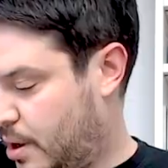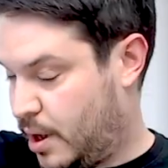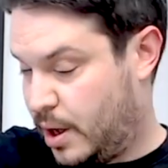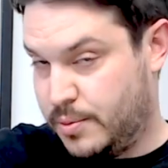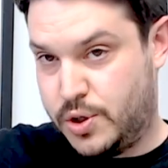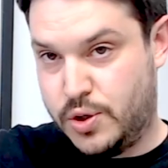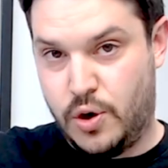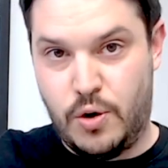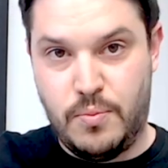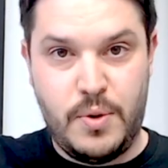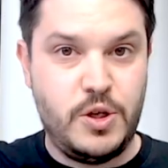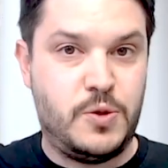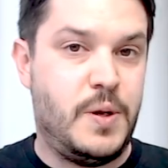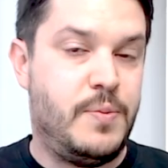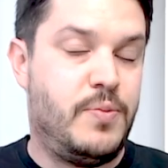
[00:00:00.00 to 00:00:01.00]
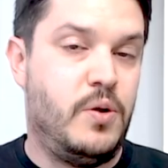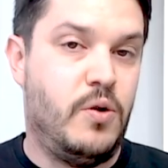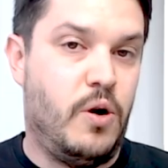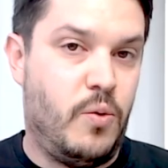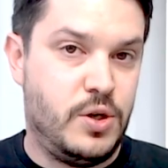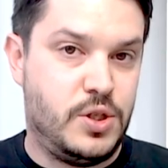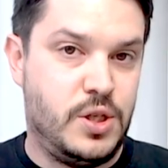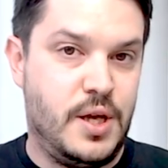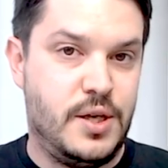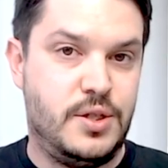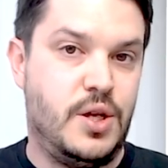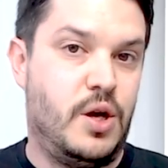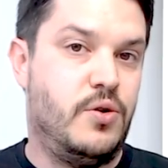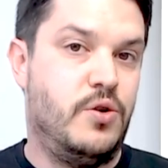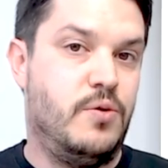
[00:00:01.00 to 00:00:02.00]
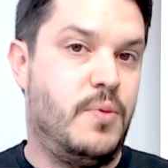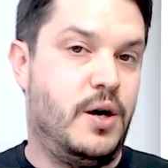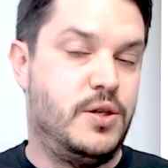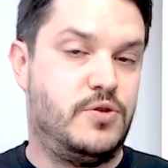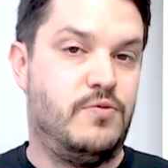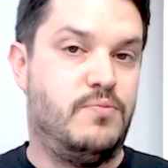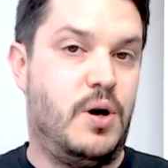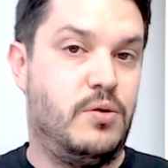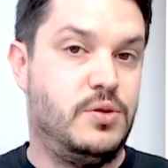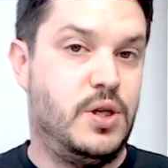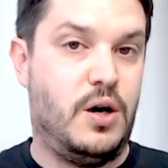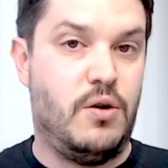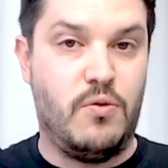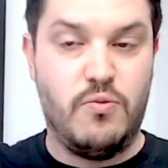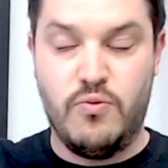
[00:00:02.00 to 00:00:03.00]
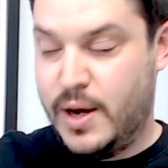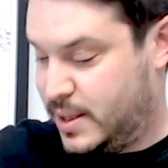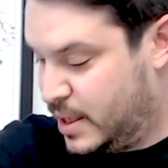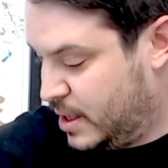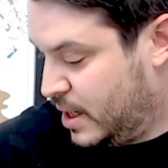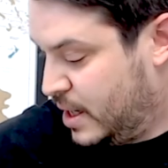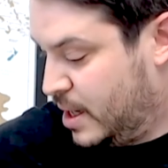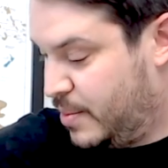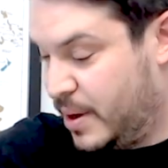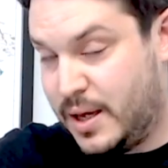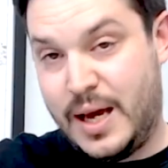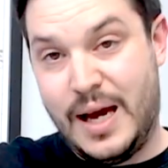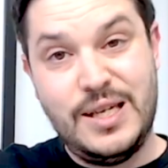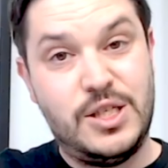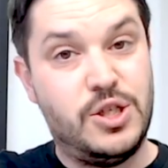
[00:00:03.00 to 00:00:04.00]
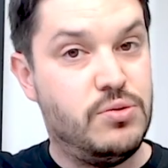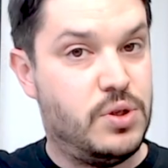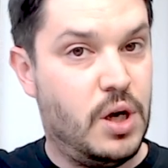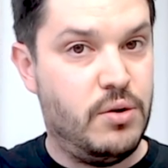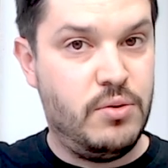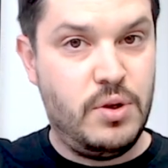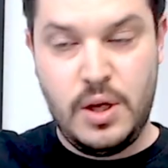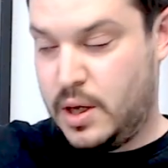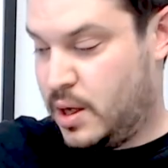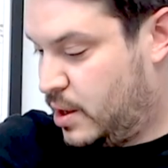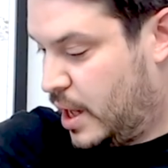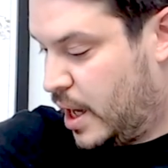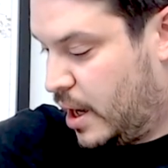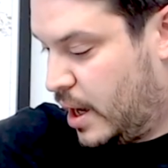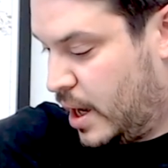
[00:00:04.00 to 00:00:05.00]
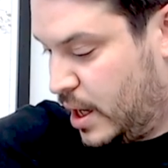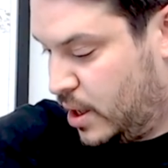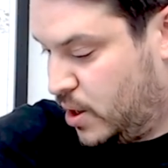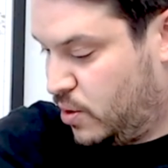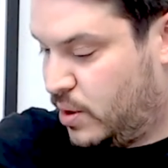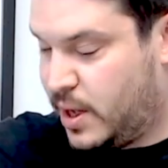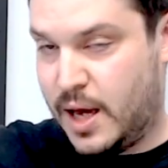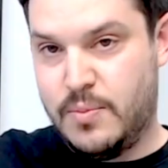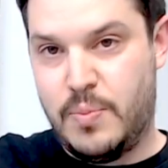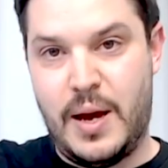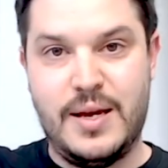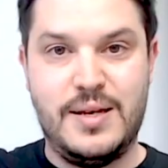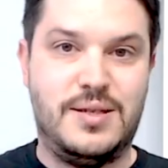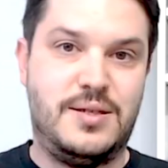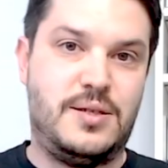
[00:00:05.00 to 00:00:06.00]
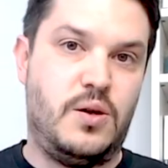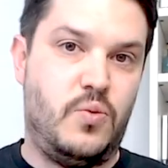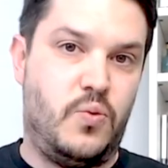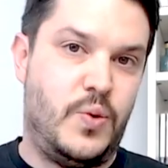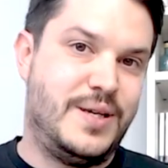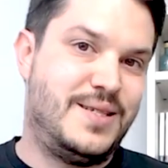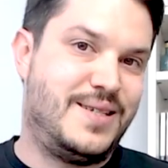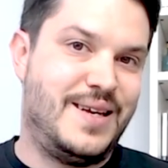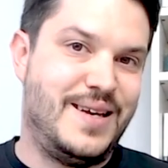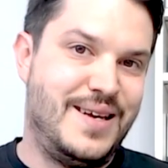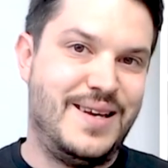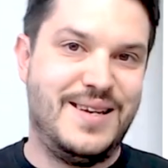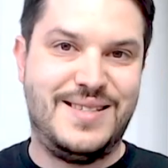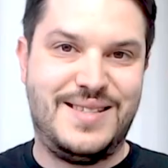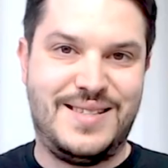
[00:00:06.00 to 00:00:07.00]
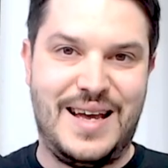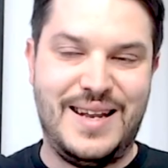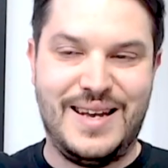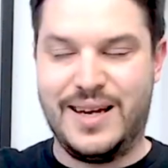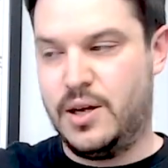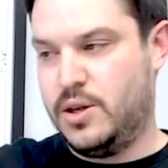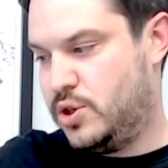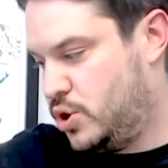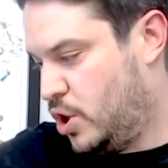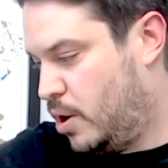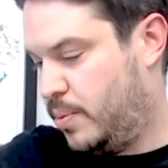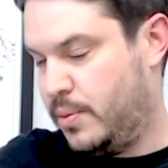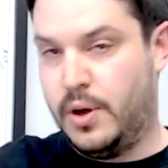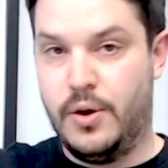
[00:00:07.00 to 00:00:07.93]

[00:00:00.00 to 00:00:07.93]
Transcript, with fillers: I'm sure most people who are watching this know who Master of Malt are already, but in case you don't, they're a U K-based whiskey selling shop, an